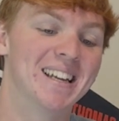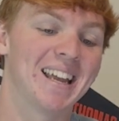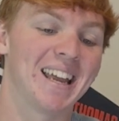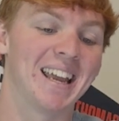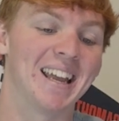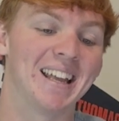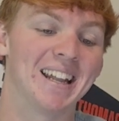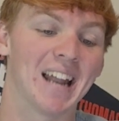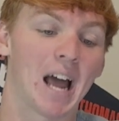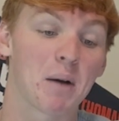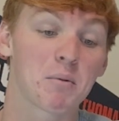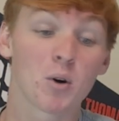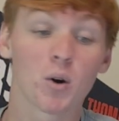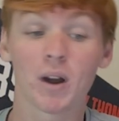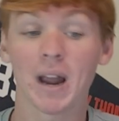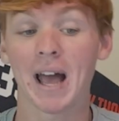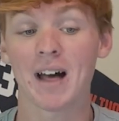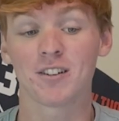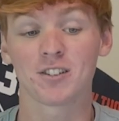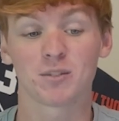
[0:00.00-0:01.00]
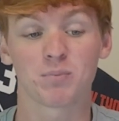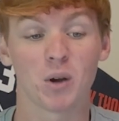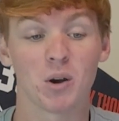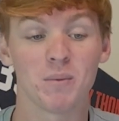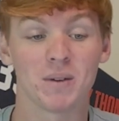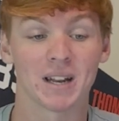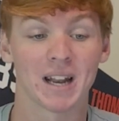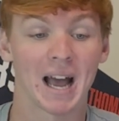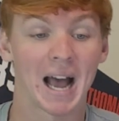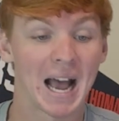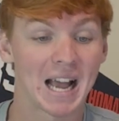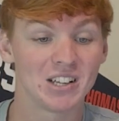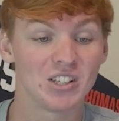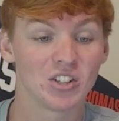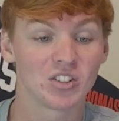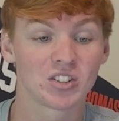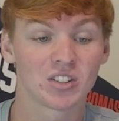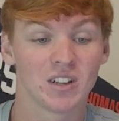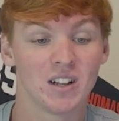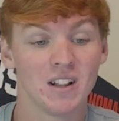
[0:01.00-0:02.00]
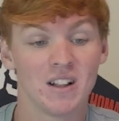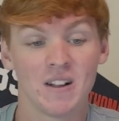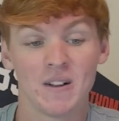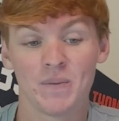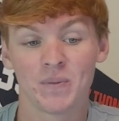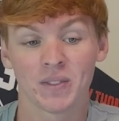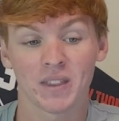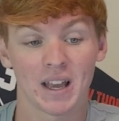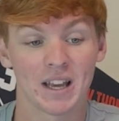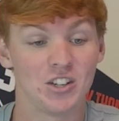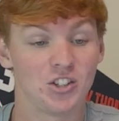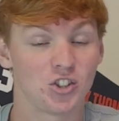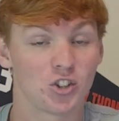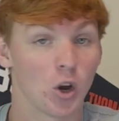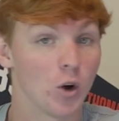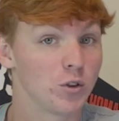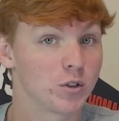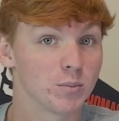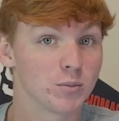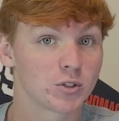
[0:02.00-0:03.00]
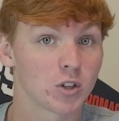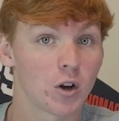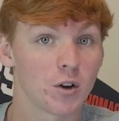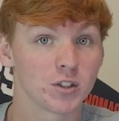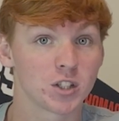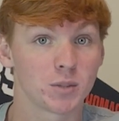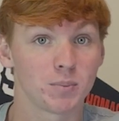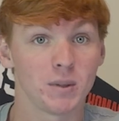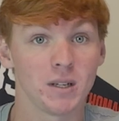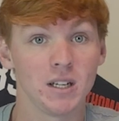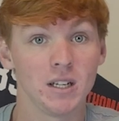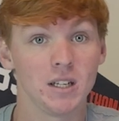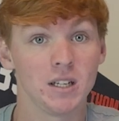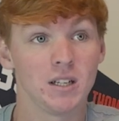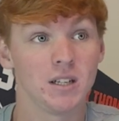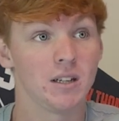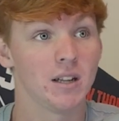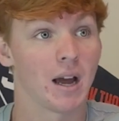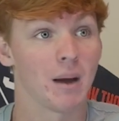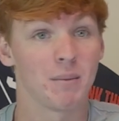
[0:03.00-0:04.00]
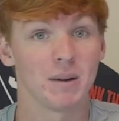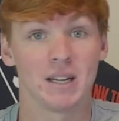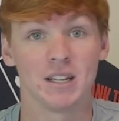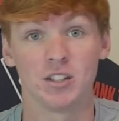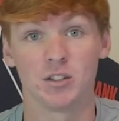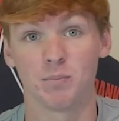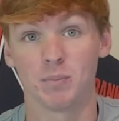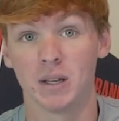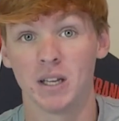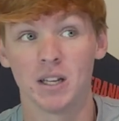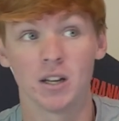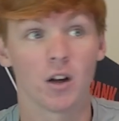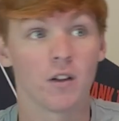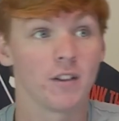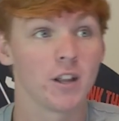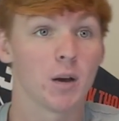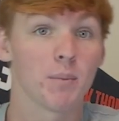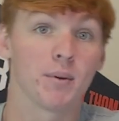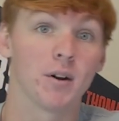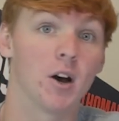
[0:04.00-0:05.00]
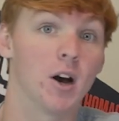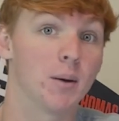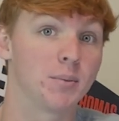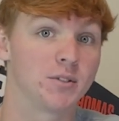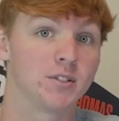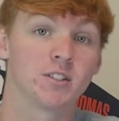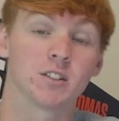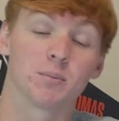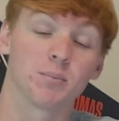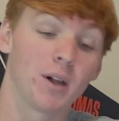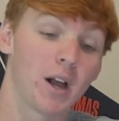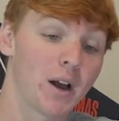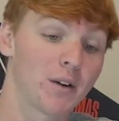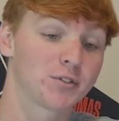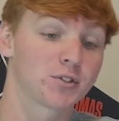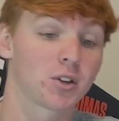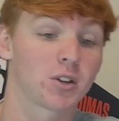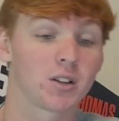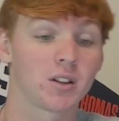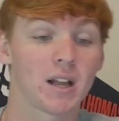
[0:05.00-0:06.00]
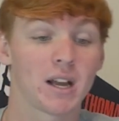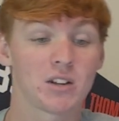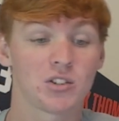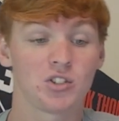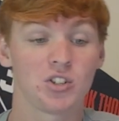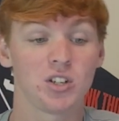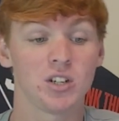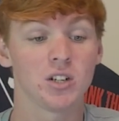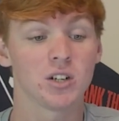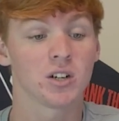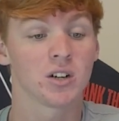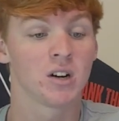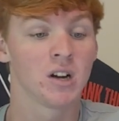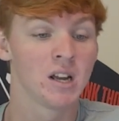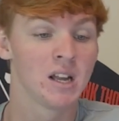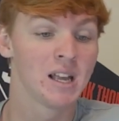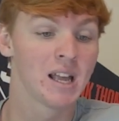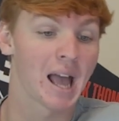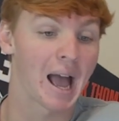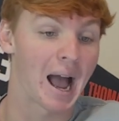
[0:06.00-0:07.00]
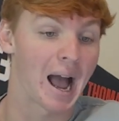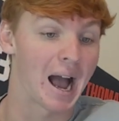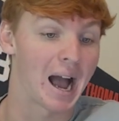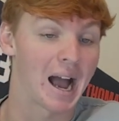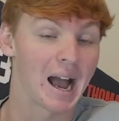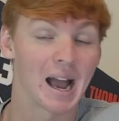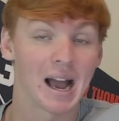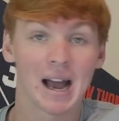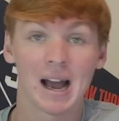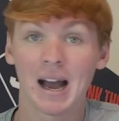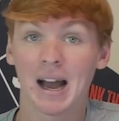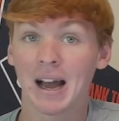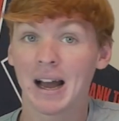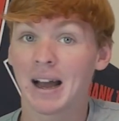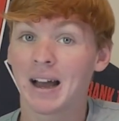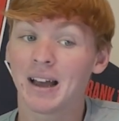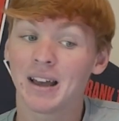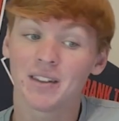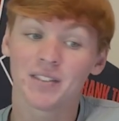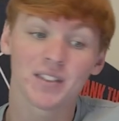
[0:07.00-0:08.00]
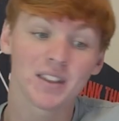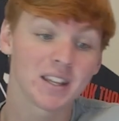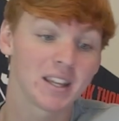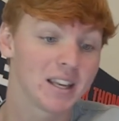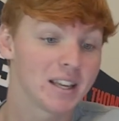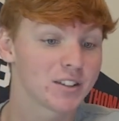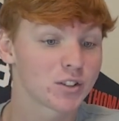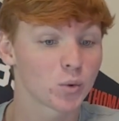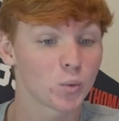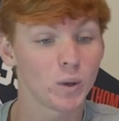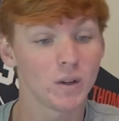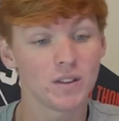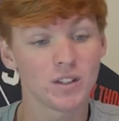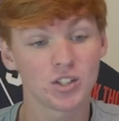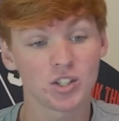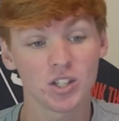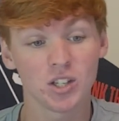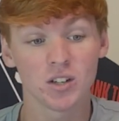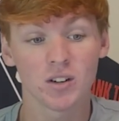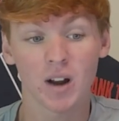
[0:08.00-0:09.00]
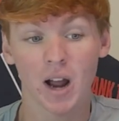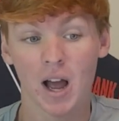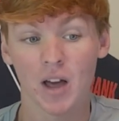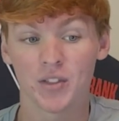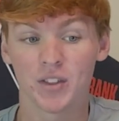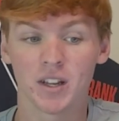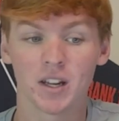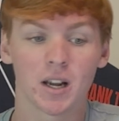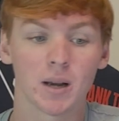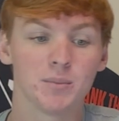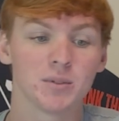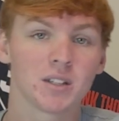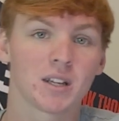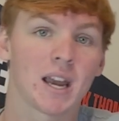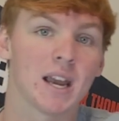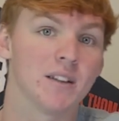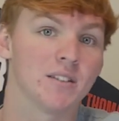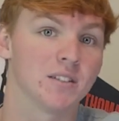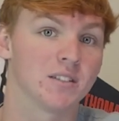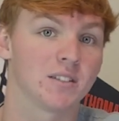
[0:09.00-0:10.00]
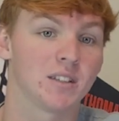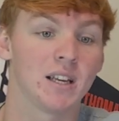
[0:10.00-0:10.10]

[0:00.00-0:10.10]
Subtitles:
And I'm going Alex Bowman. He showed some solid speed. I mean, he's been on the up and up since the playoffs started last year. I think he gets a win this year. I think it comes at Kansas.